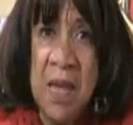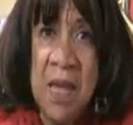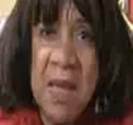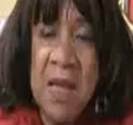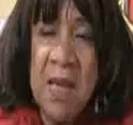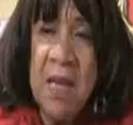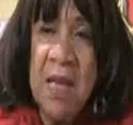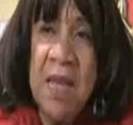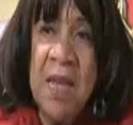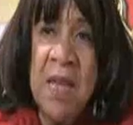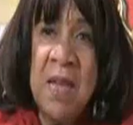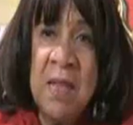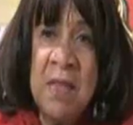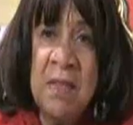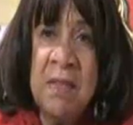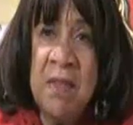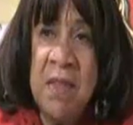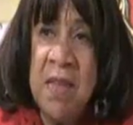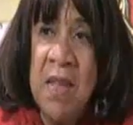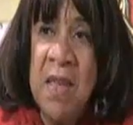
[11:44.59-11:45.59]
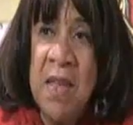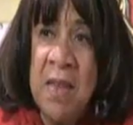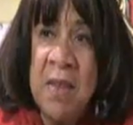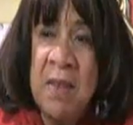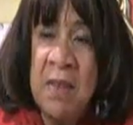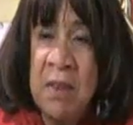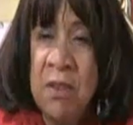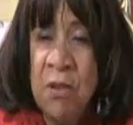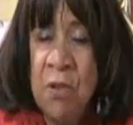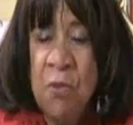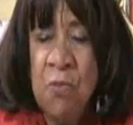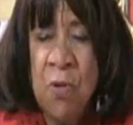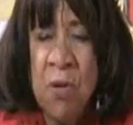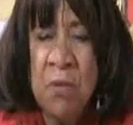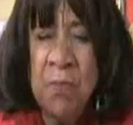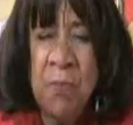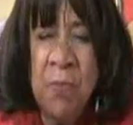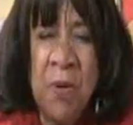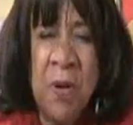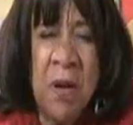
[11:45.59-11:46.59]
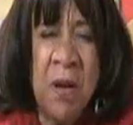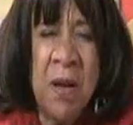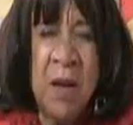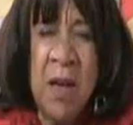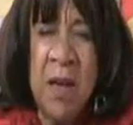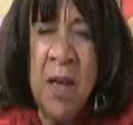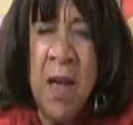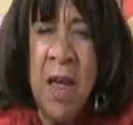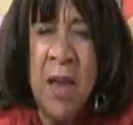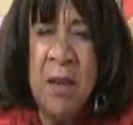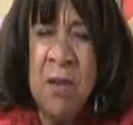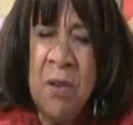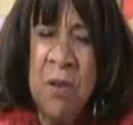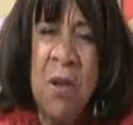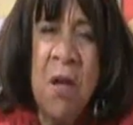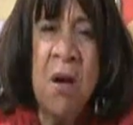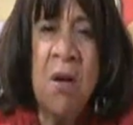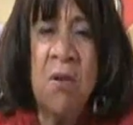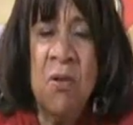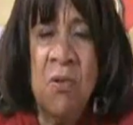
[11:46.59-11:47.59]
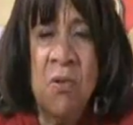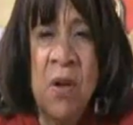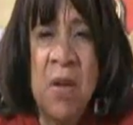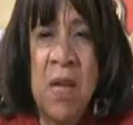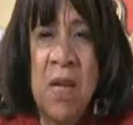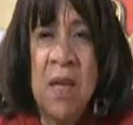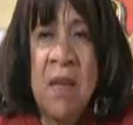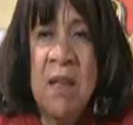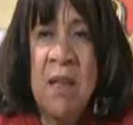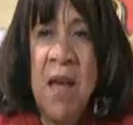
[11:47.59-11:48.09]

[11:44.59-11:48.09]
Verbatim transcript: Amen. And, and you will, uh, I know,